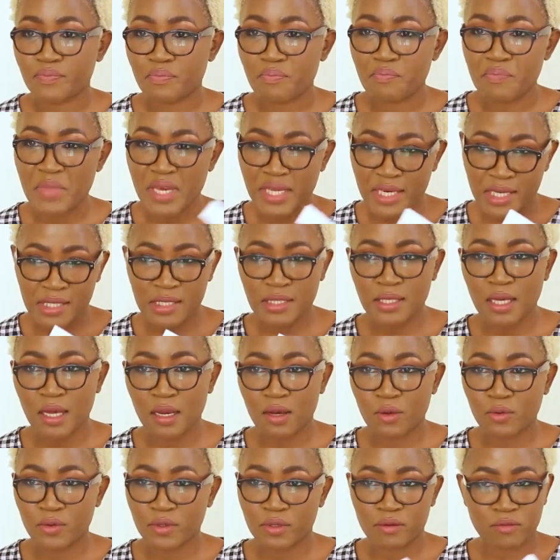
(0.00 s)
mini
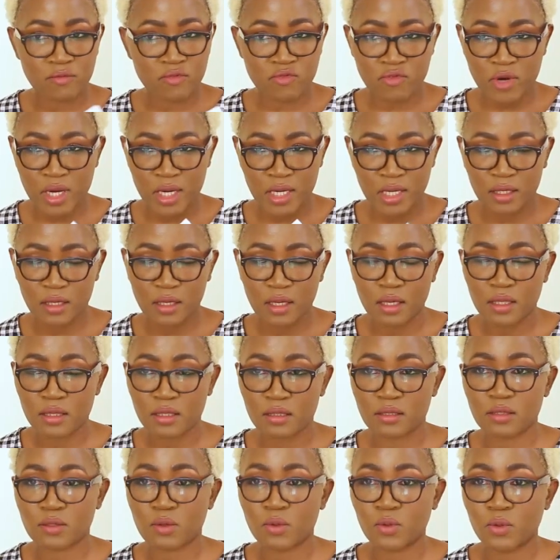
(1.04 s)
salon running in
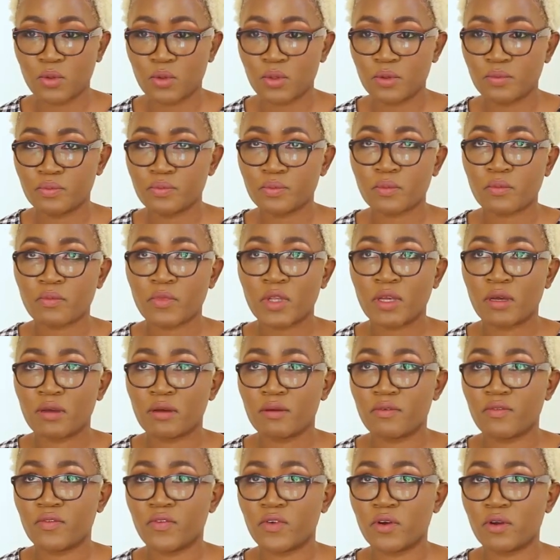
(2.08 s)
the school
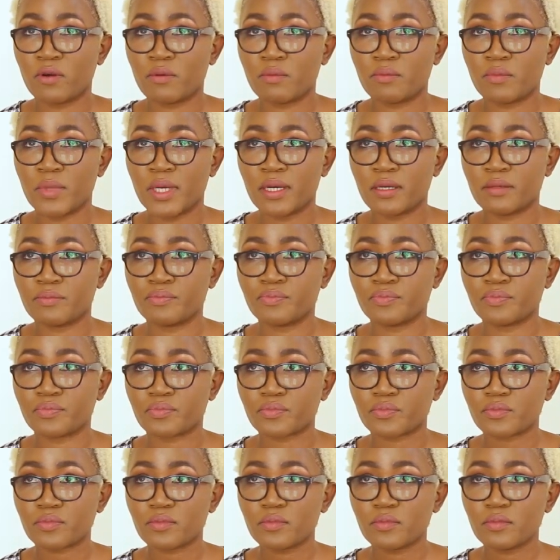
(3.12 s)
from um,
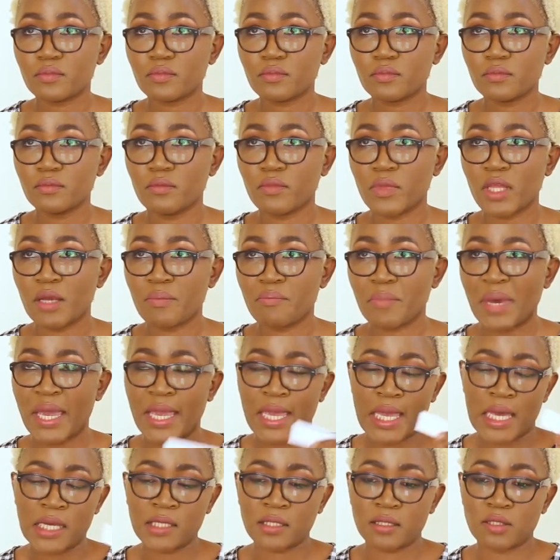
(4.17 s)
my
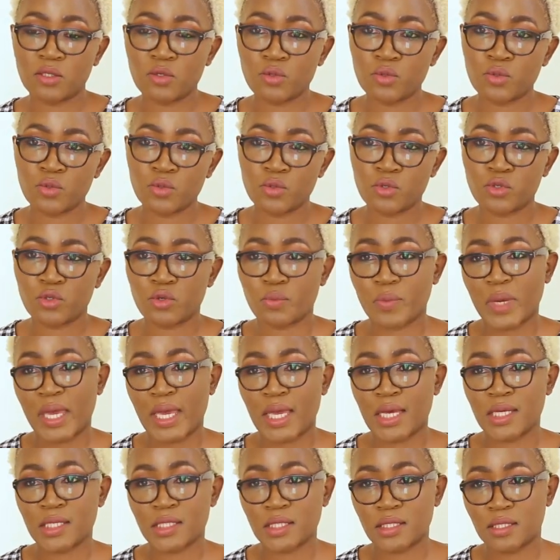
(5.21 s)
S2 to my
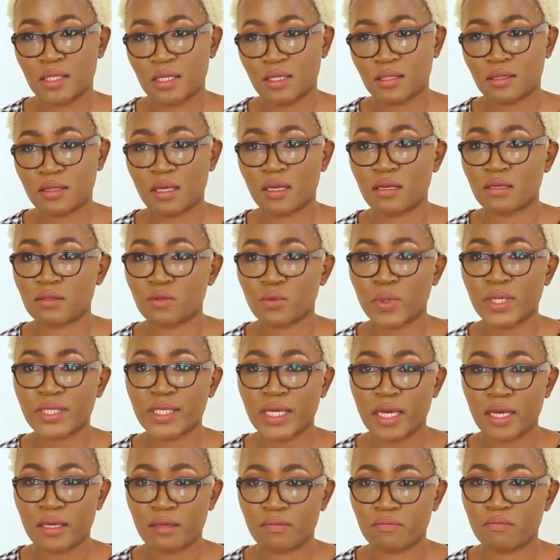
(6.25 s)
S6, that is what
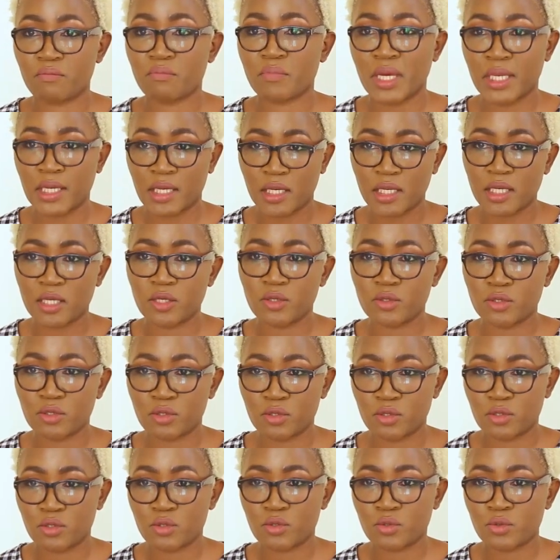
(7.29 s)
I mainly used
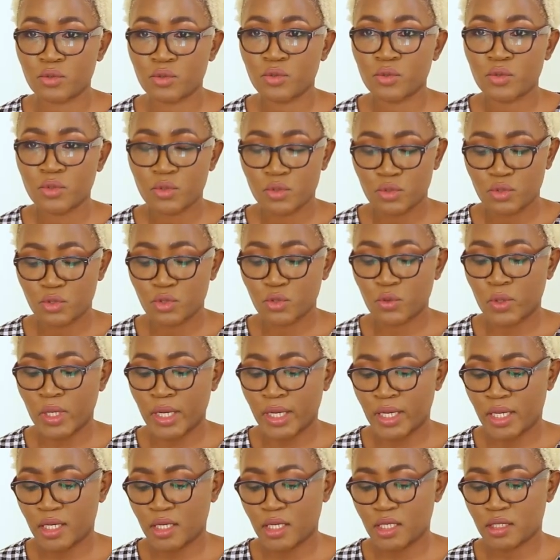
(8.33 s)
to do to
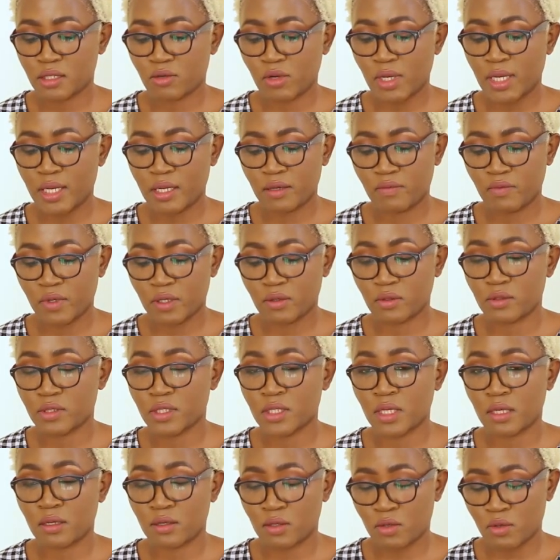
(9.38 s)
earn an extra living
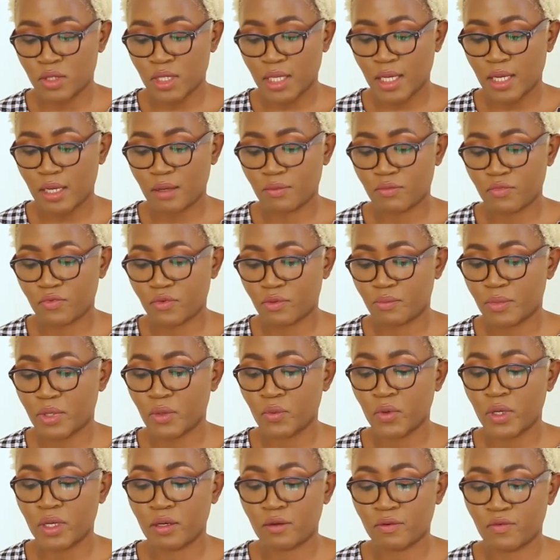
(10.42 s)
because I don't come from a
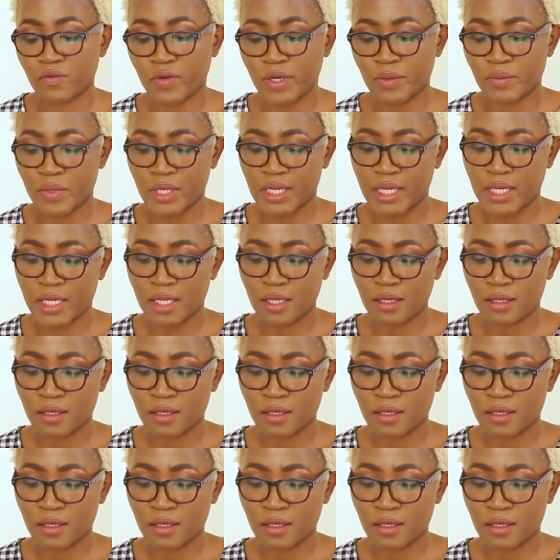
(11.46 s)
well-off family.